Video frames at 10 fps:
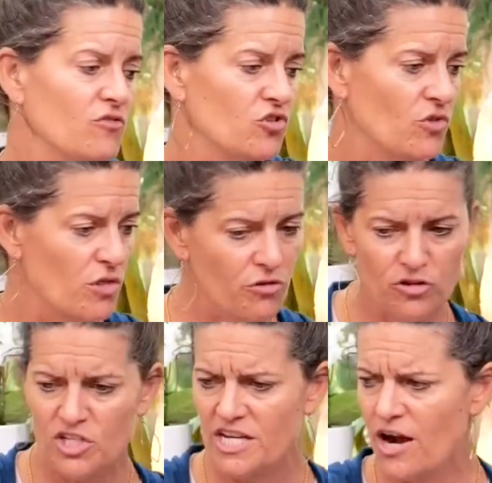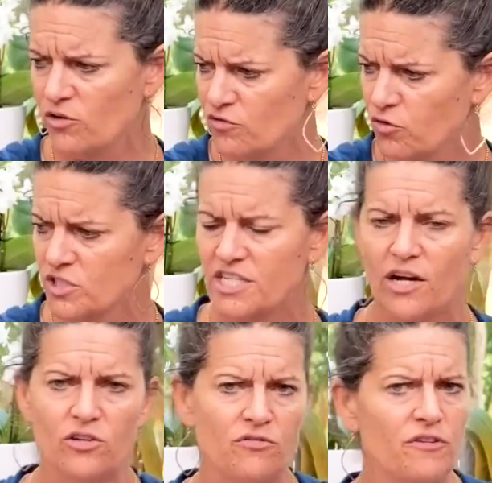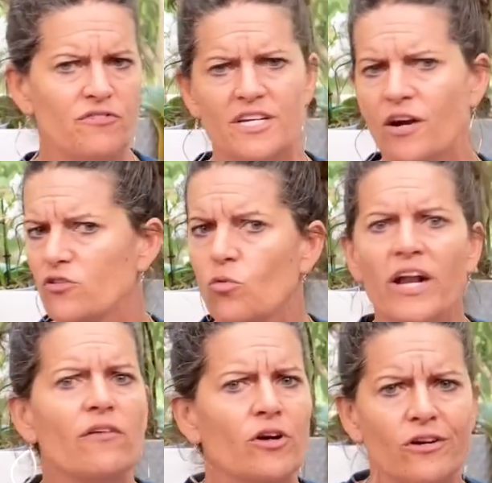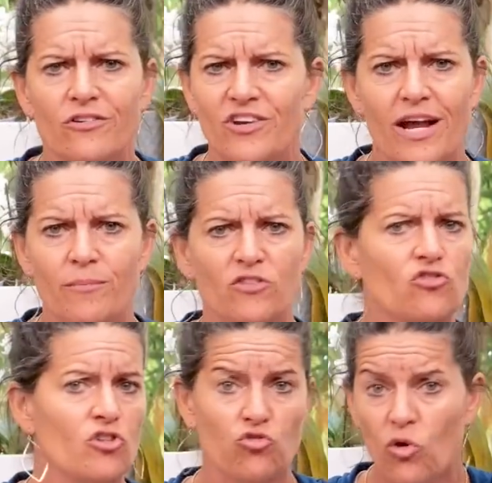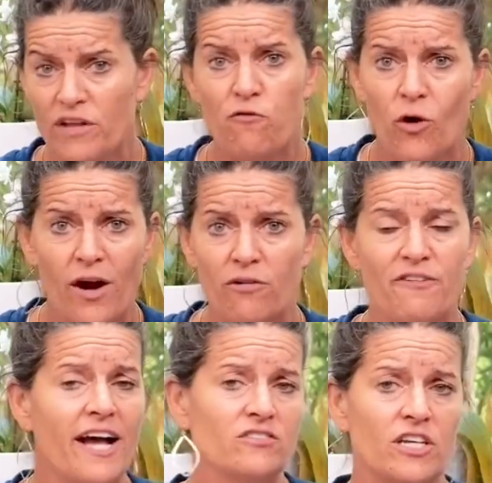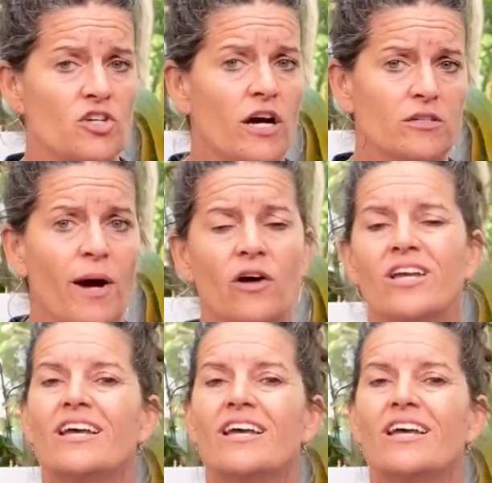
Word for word: if you're doing 13 hours, 14 hours, 15 hours, whatever, your jam is the 24 hour fast I talked about.